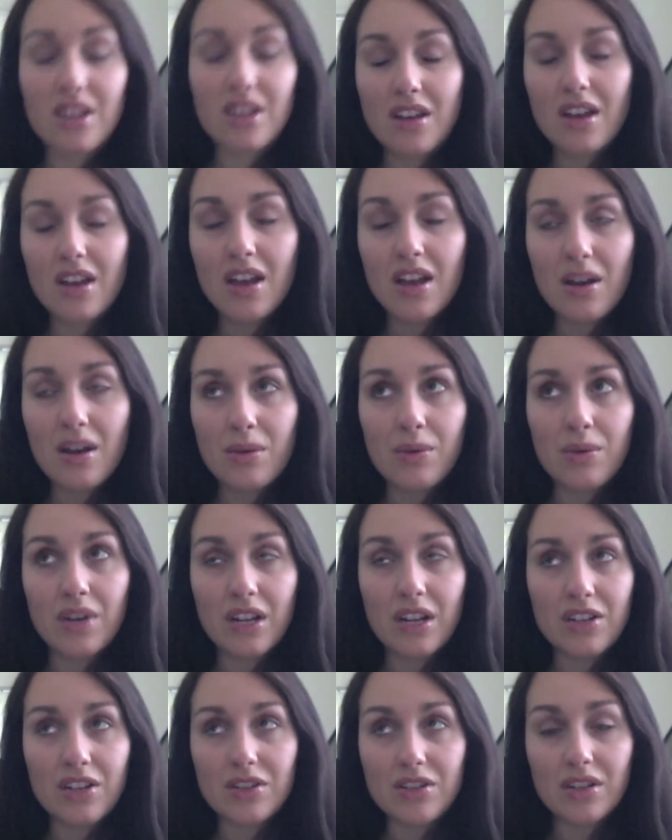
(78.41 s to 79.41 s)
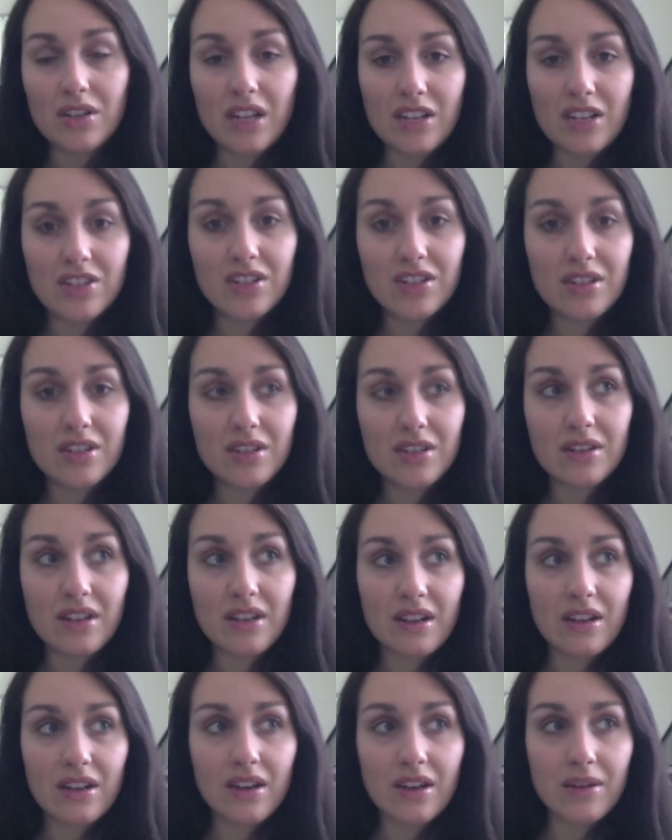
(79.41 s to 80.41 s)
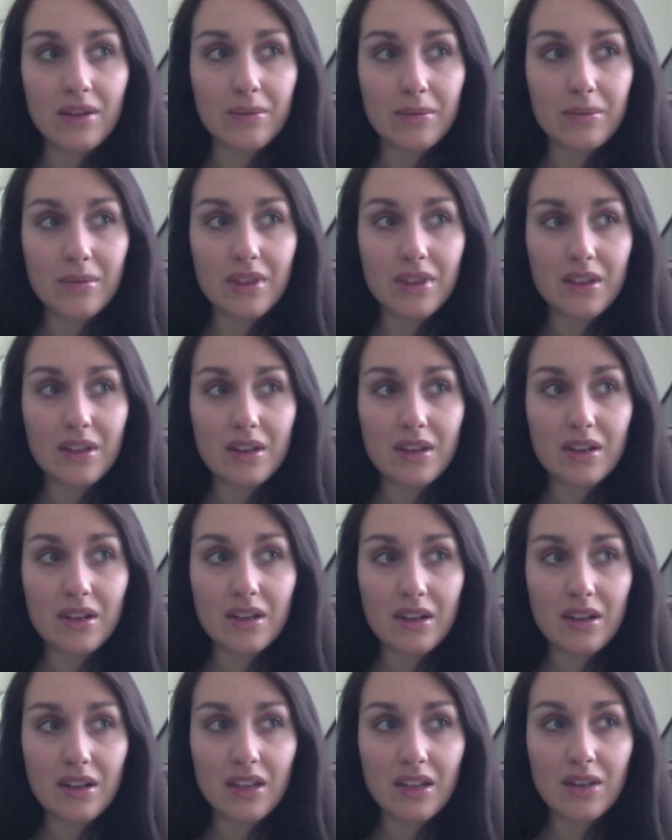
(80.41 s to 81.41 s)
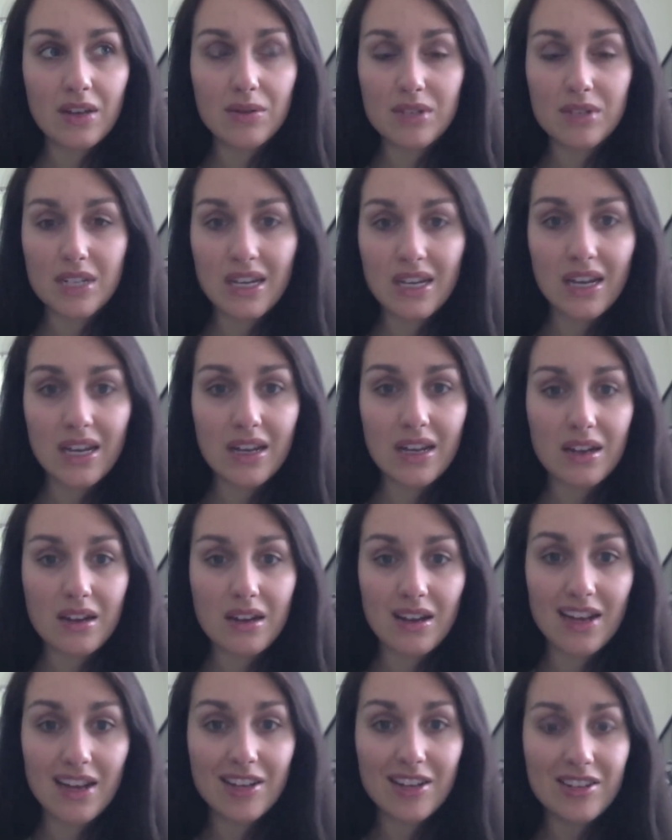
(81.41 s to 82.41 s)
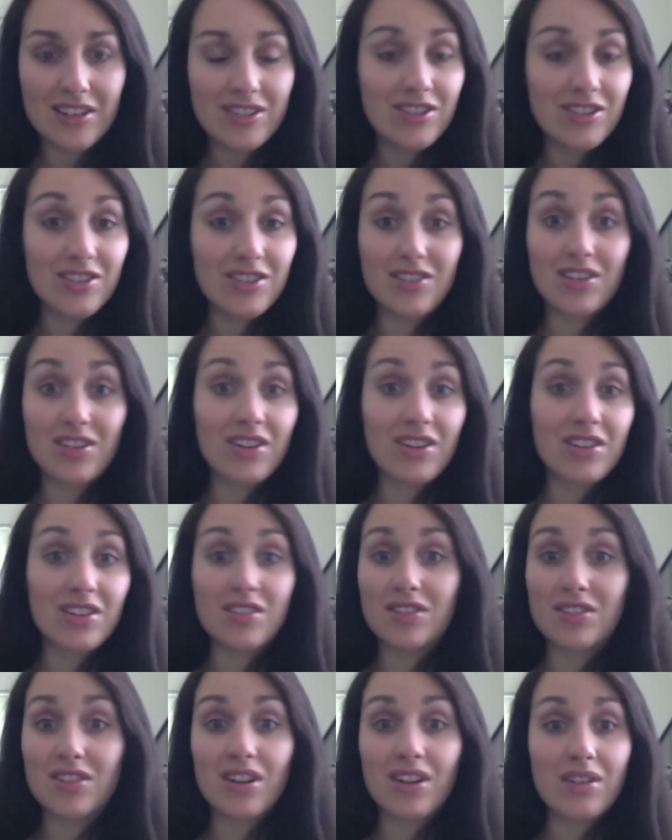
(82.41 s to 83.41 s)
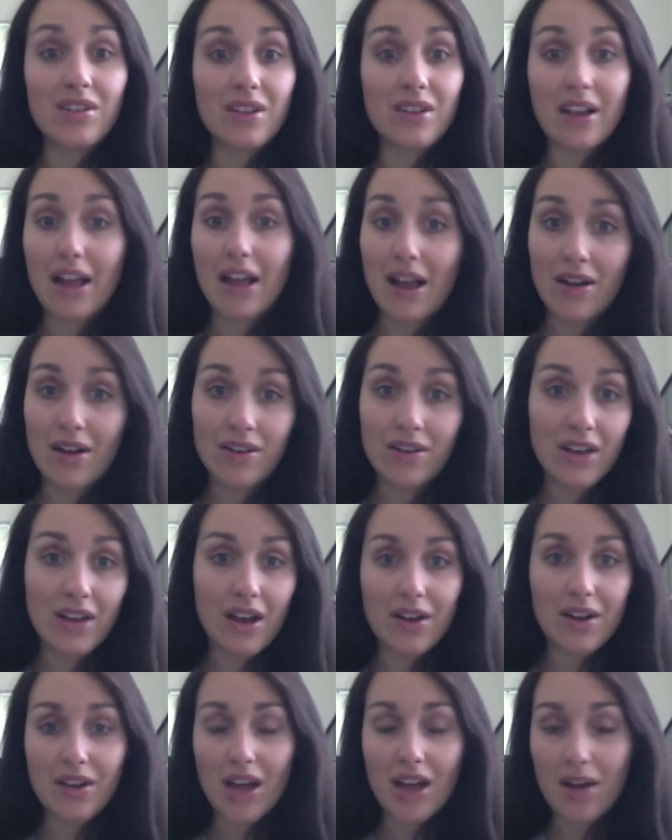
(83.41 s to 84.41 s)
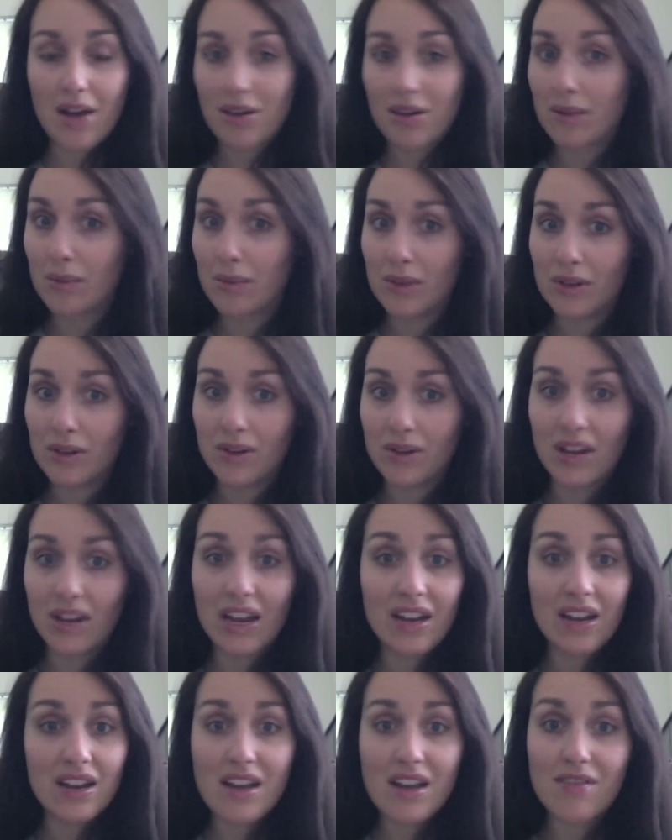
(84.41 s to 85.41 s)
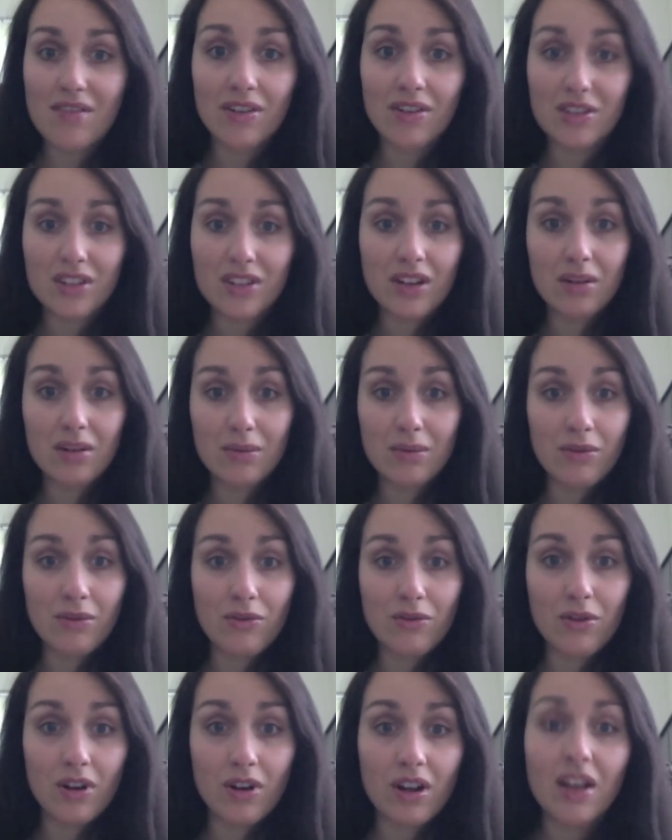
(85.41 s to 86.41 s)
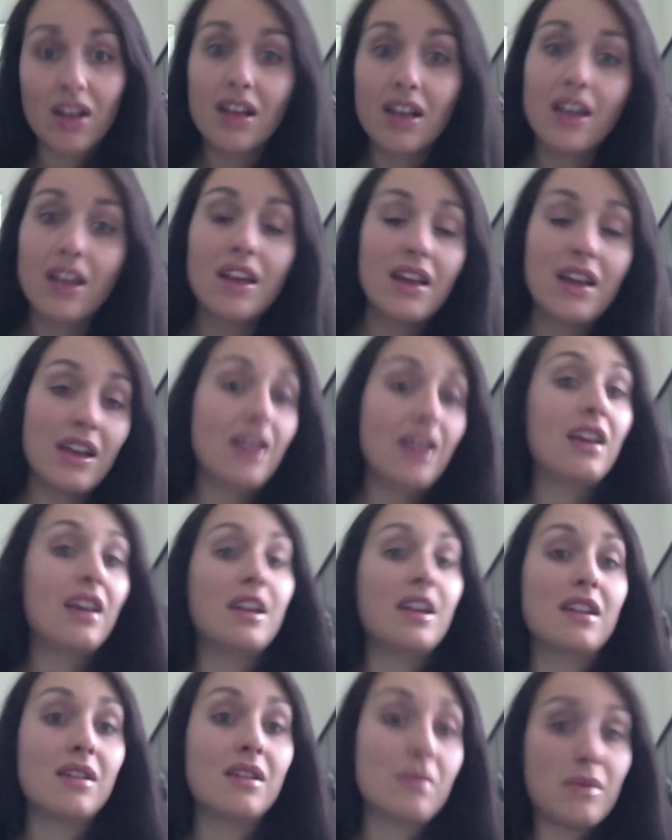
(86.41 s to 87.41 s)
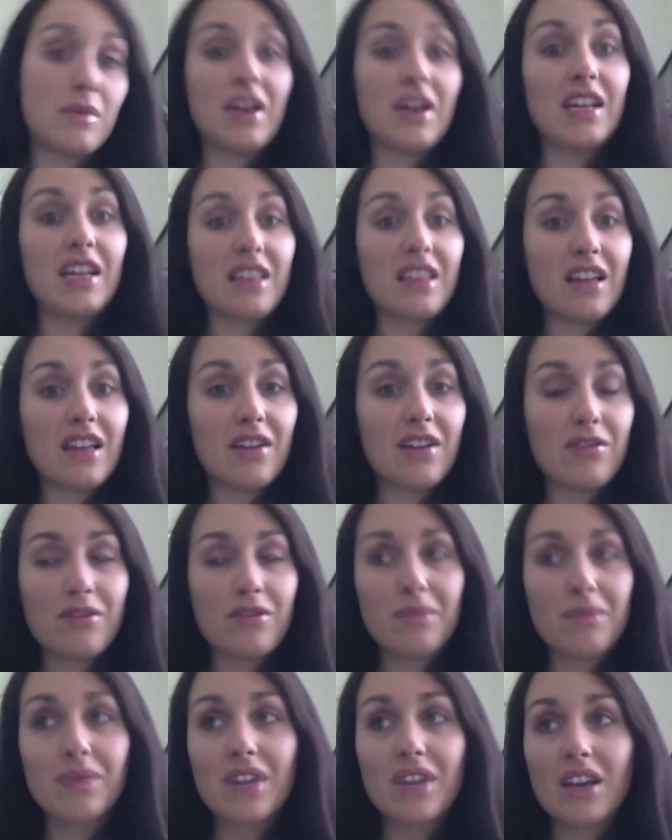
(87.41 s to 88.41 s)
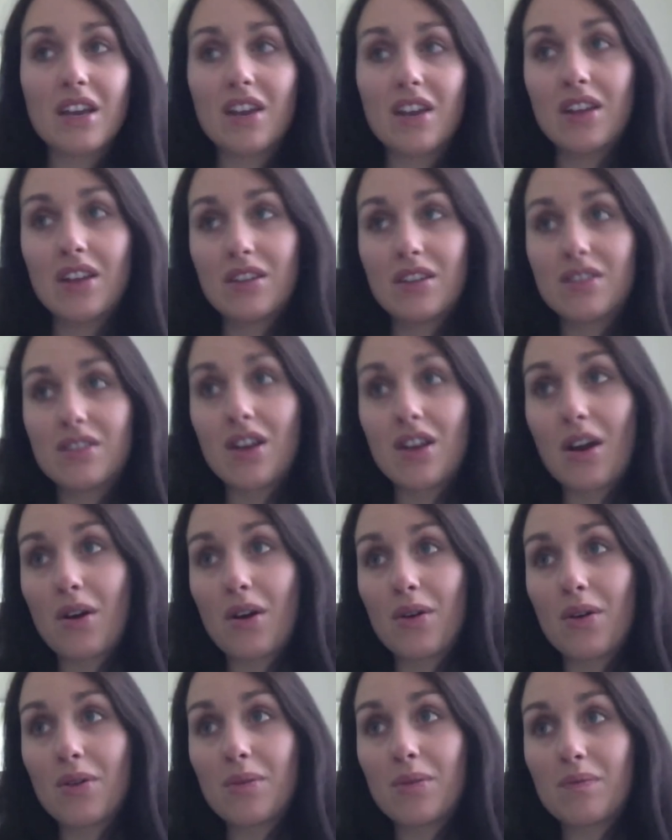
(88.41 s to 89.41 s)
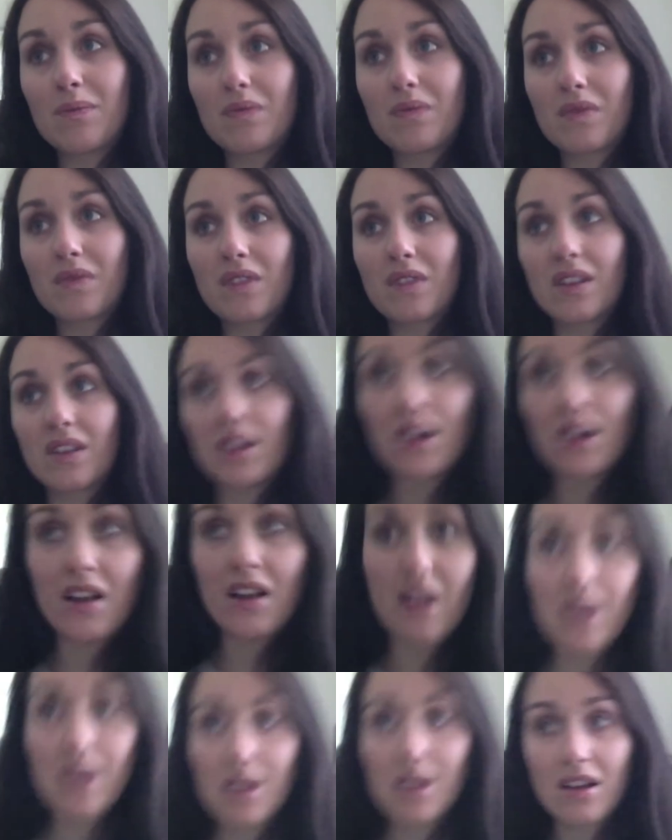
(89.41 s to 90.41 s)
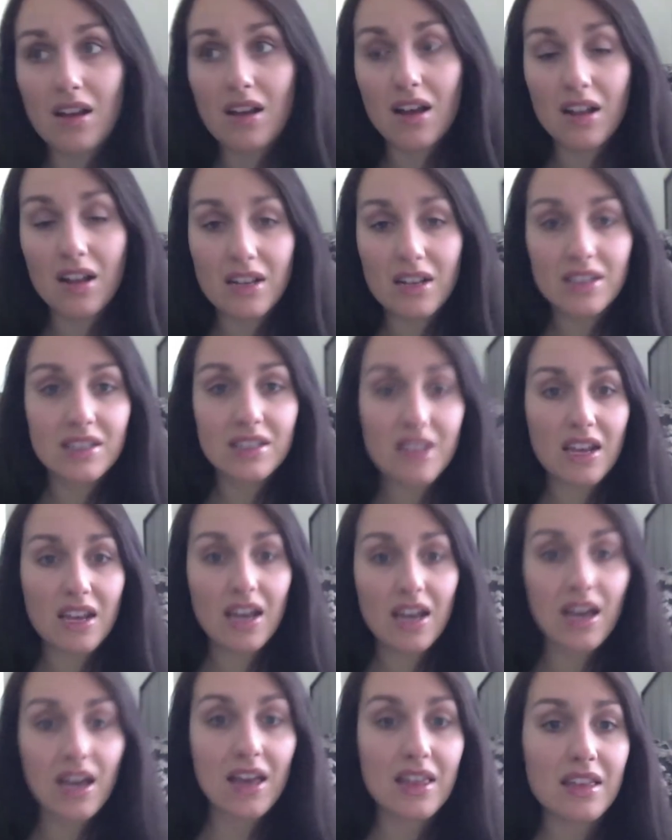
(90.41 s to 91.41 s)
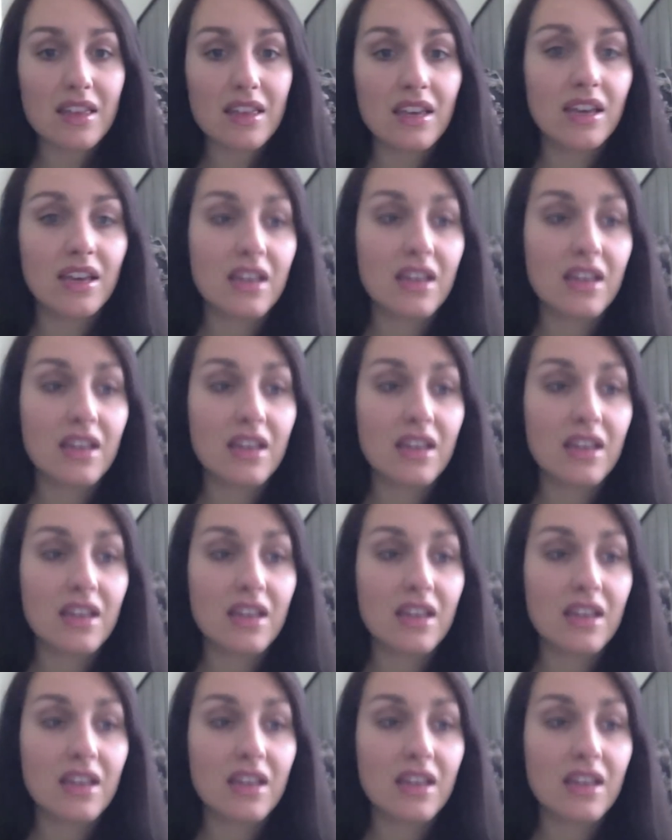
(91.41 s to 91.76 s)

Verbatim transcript: when I turned age um, I think it was 10, I just started stuttering out, out, out of the blue, and I had never stuttered before in my life. So, honestly, I think it